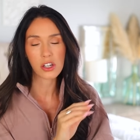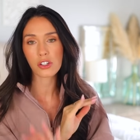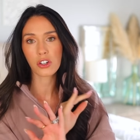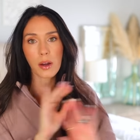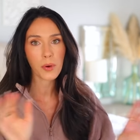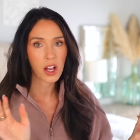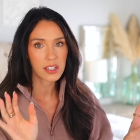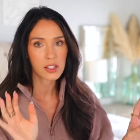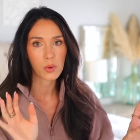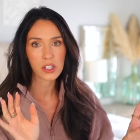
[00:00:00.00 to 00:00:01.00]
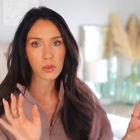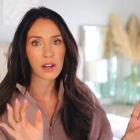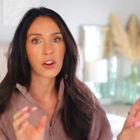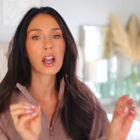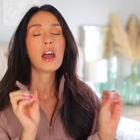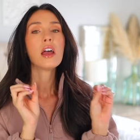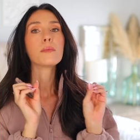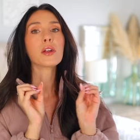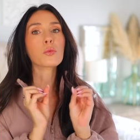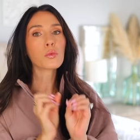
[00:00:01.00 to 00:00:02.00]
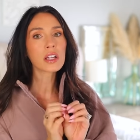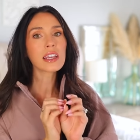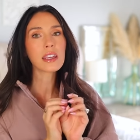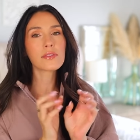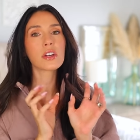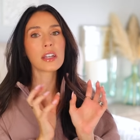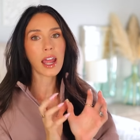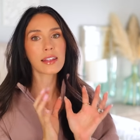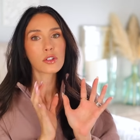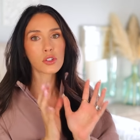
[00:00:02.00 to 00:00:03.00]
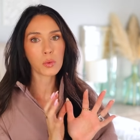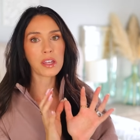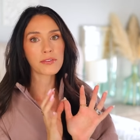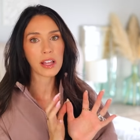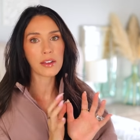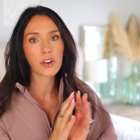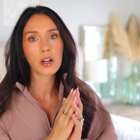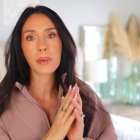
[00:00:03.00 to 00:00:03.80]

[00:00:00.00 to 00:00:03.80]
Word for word: It's not processed whatsoever, but it really gives a nice sweet flavor,